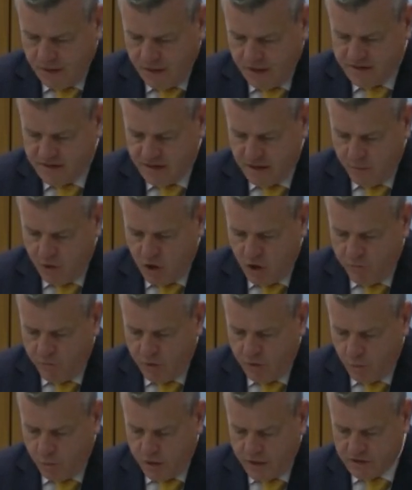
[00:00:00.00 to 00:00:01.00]
The same
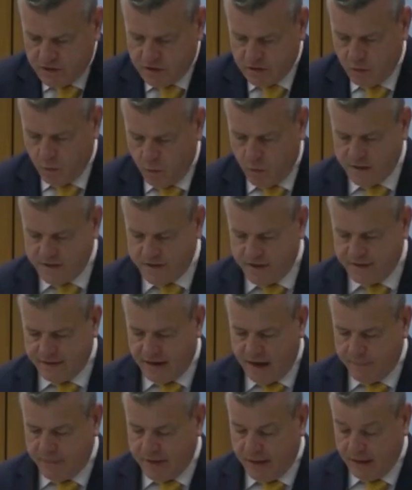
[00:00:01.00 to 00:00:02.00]
government which, whilst
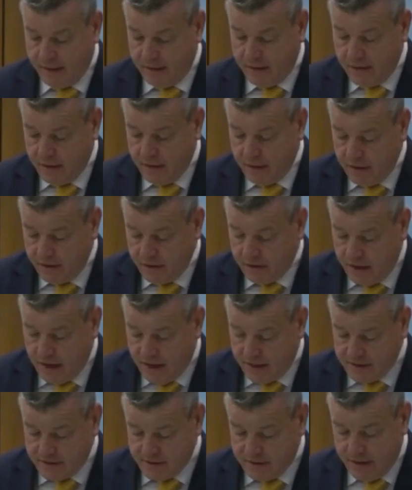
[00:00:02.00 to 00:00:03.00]
attempting to
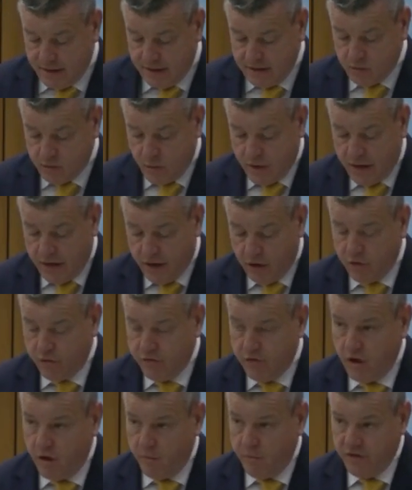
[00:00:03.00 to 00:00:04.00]
legislate its way out
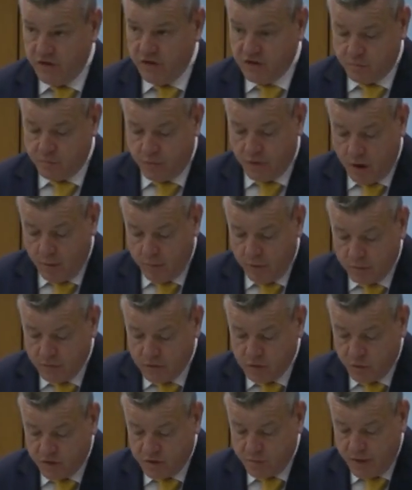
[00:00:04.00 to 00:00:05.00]
of the obvious
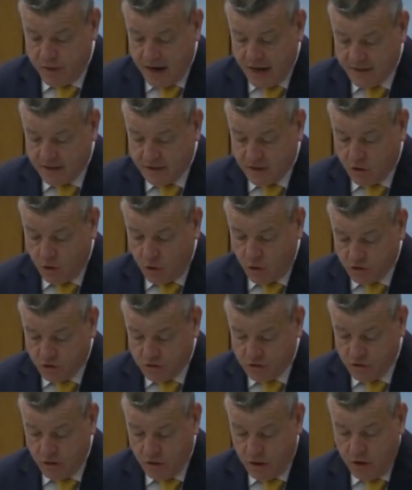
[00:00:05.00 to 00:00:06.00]
problems which Brexit
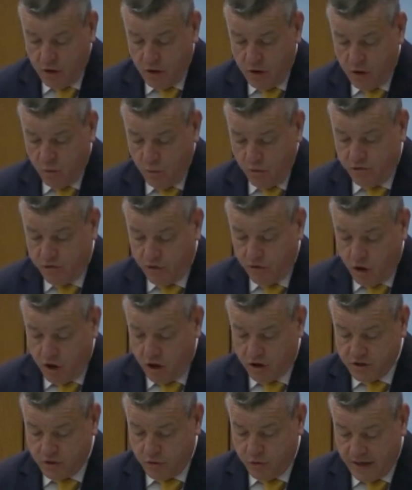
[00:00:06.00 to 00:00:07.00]
caused with
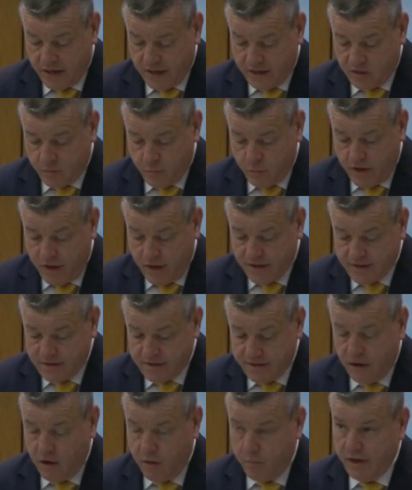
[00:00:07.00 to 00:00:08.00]
regards to its
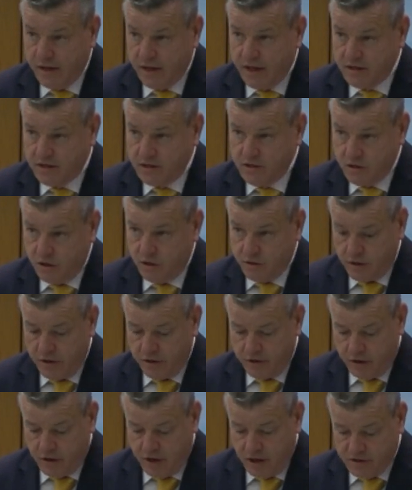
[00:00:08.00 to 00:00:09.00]
pre-existing obligations under
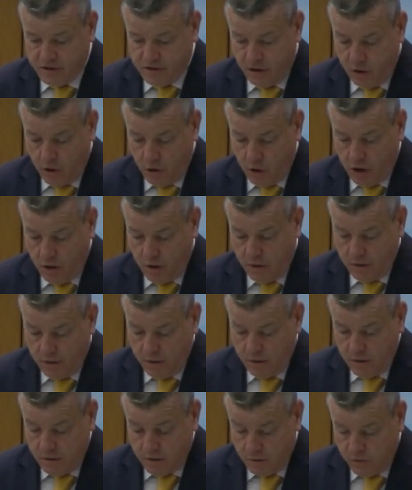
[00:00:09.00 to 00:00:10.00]
international law,
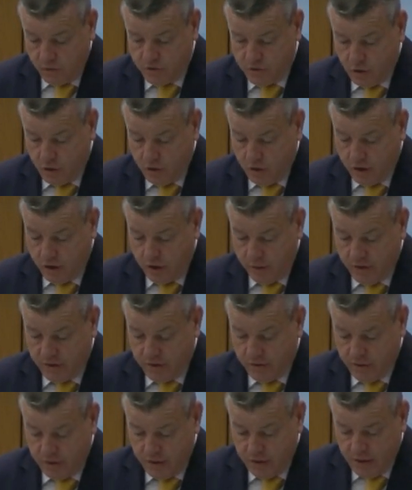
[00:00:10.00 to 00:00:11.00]
the withdrawal
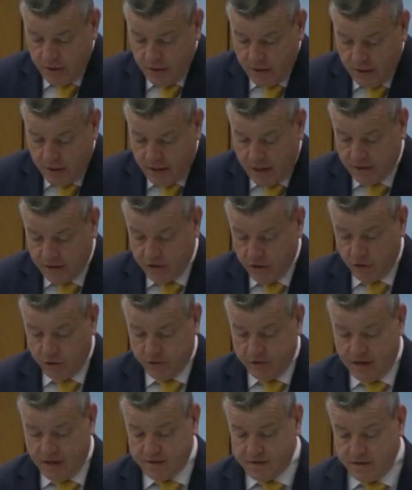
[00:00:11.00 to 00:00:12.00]
agreement, had the
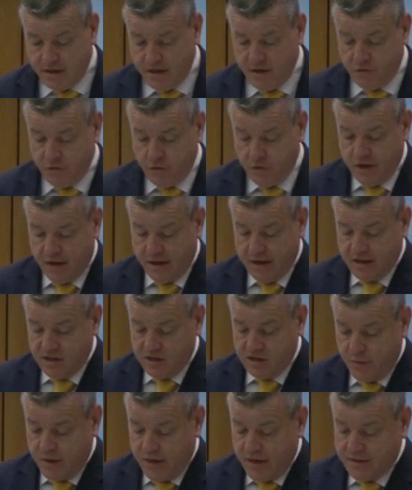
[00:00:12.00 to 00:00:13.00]
audacity, through the
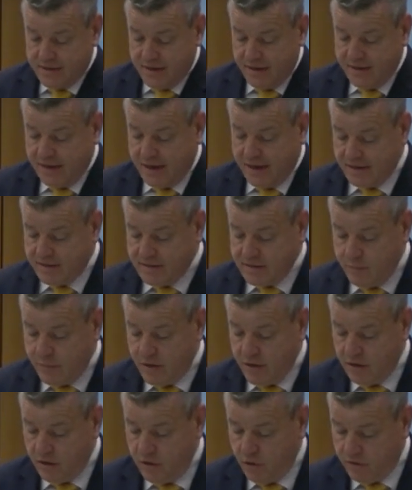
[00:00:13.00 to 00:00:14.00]
expressed intention
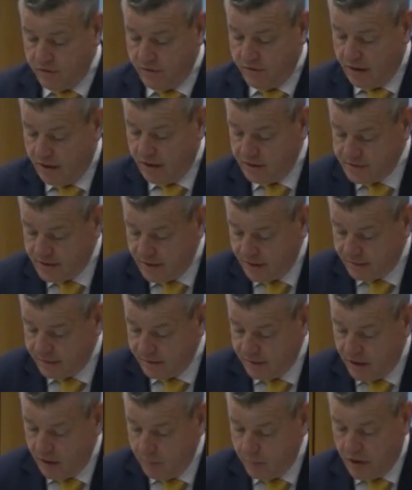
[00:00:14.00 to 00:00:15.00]
by the Northern Ireland
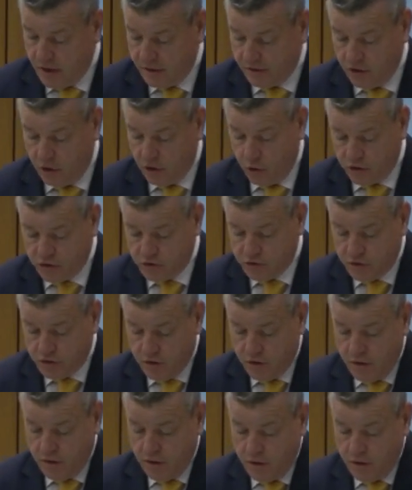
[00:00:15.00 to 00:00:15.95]
Secretary, Brandon Lewis,